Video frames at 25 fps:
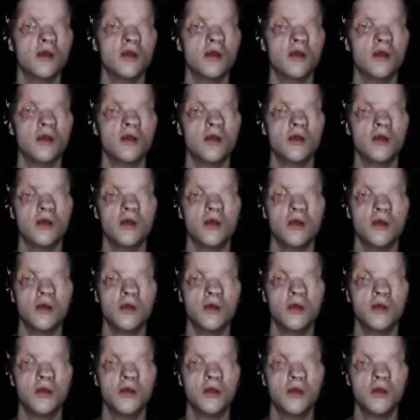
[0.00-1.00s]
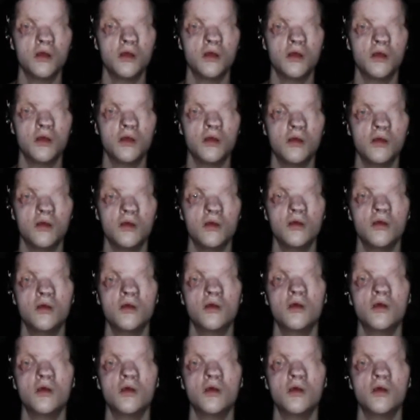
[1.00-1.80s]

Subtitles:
No one is speaking in this clip.